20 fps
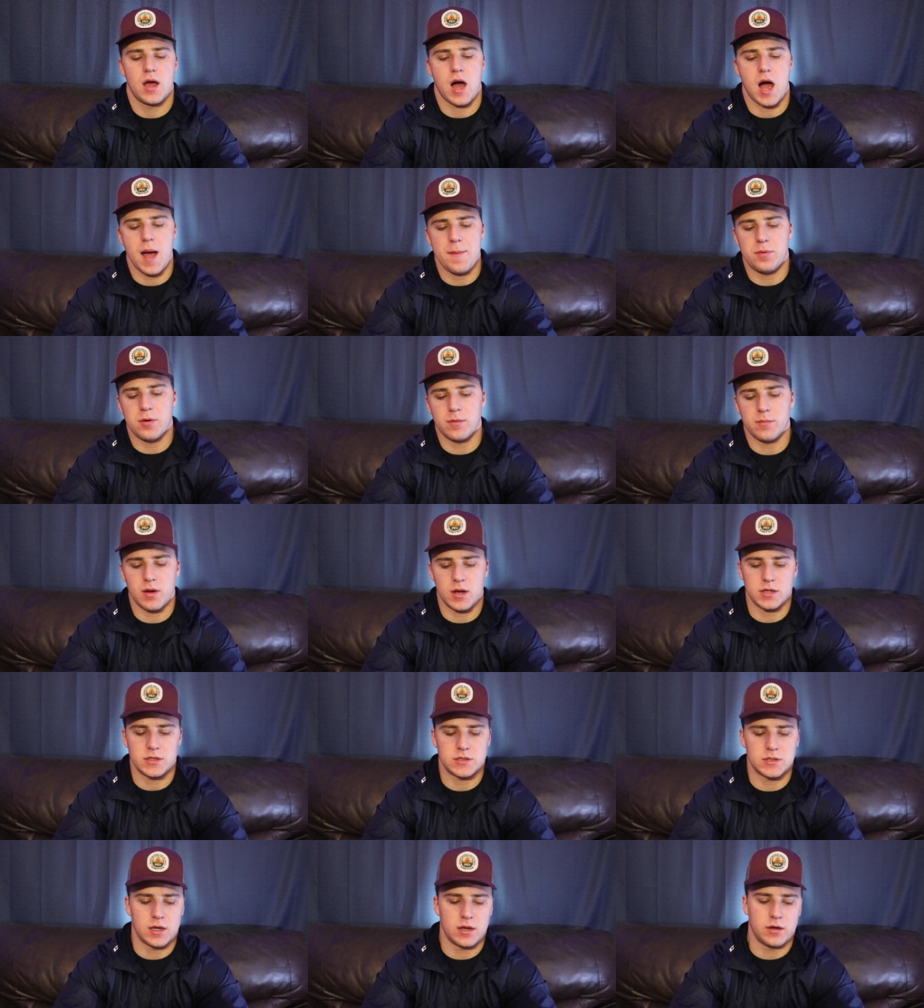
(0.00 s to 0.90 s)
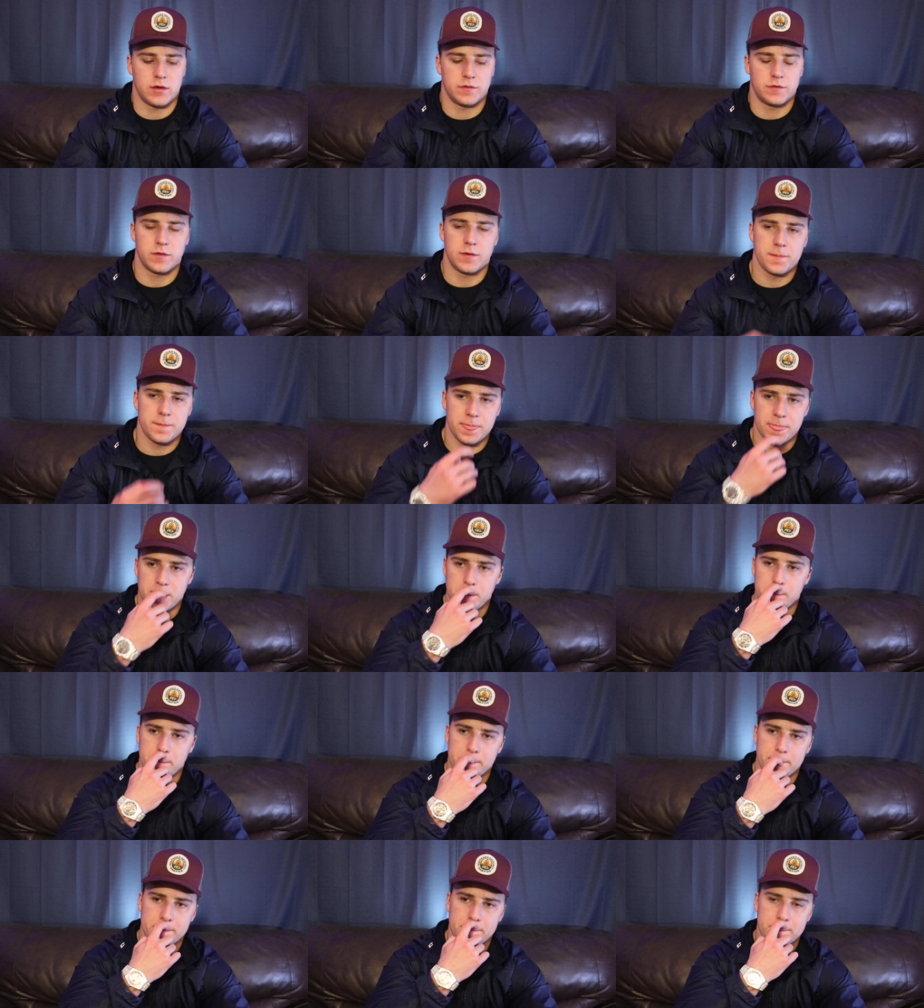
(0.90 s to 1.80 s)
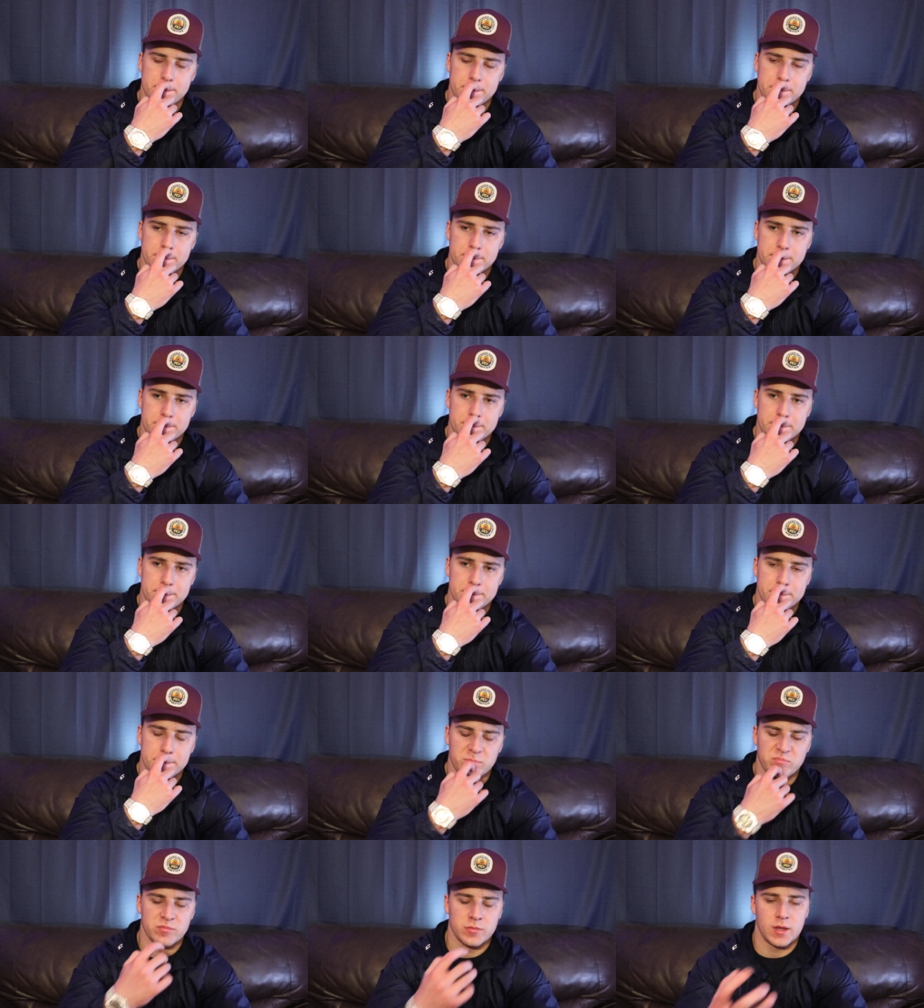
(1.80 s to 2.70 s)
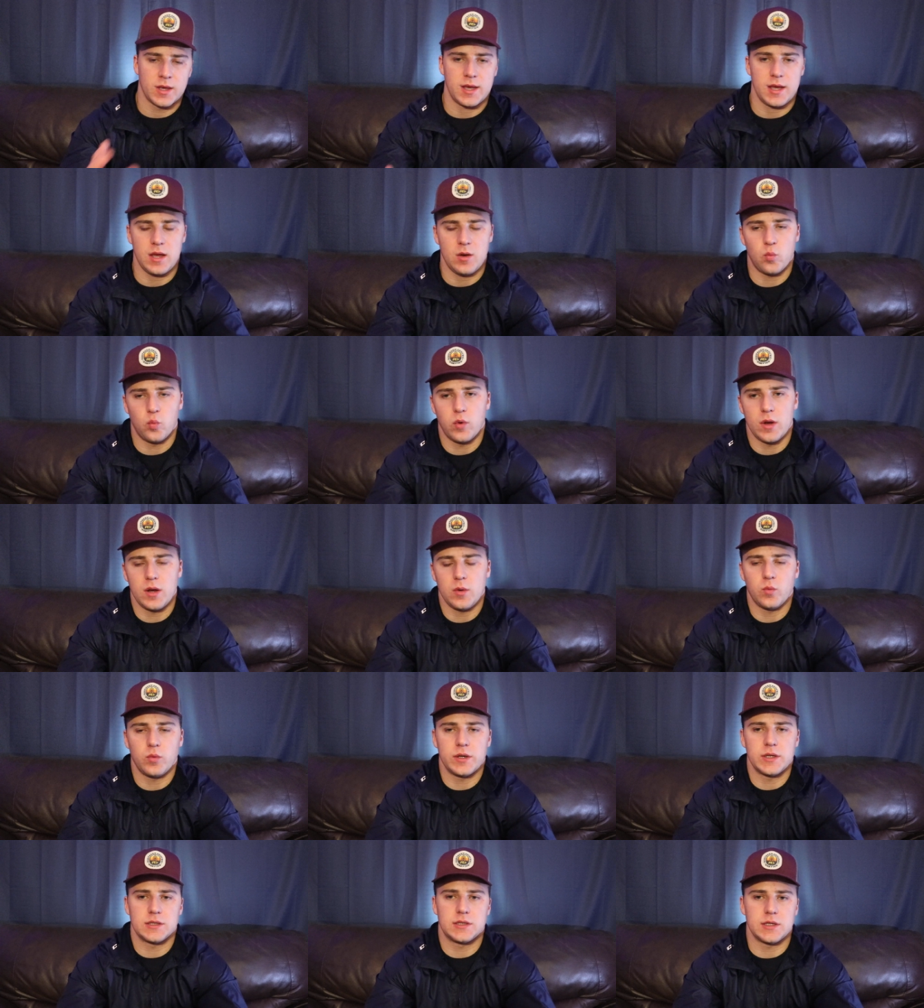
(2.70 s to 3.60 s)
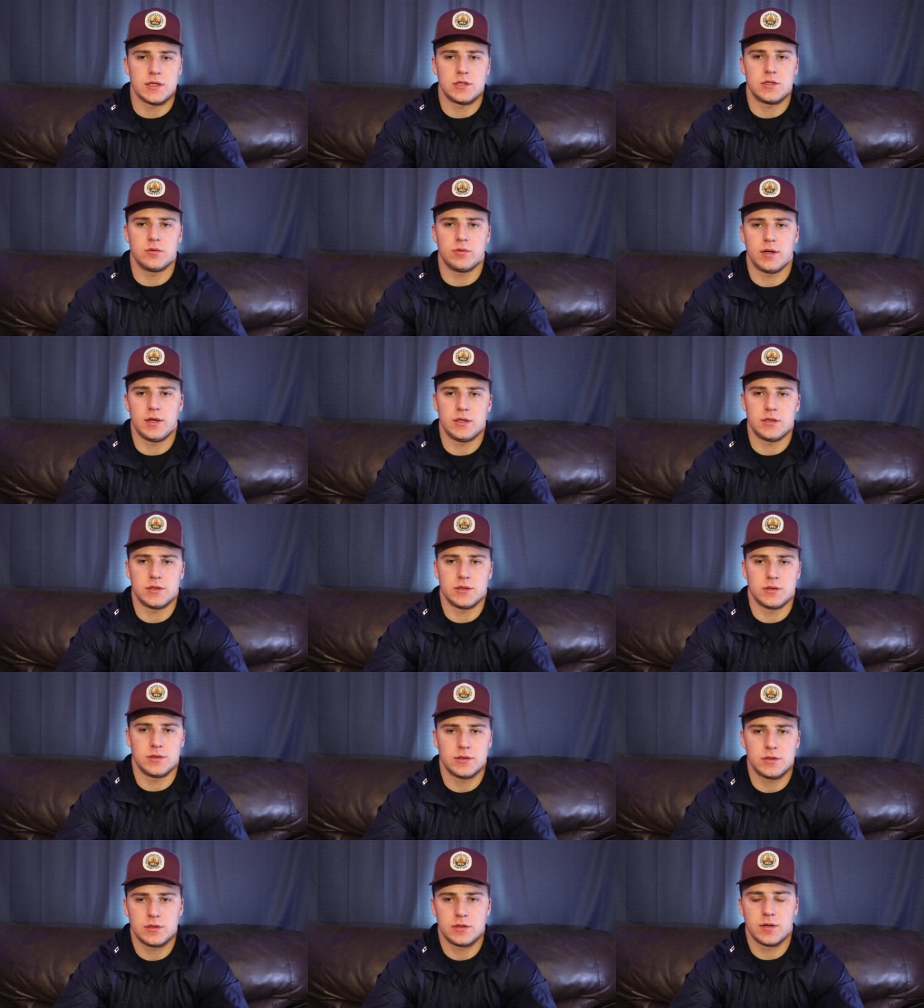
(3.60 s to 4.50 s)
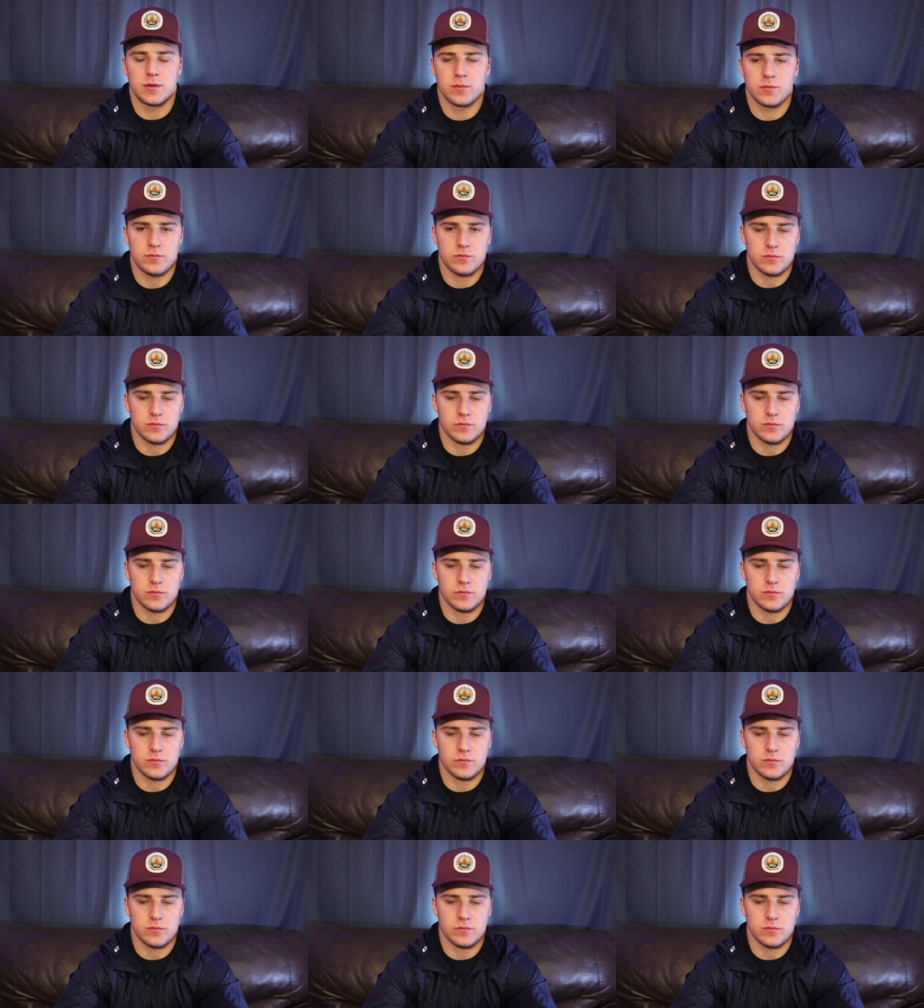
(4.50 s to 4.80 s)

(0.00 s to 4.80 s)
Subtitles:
I put myself in win-win situations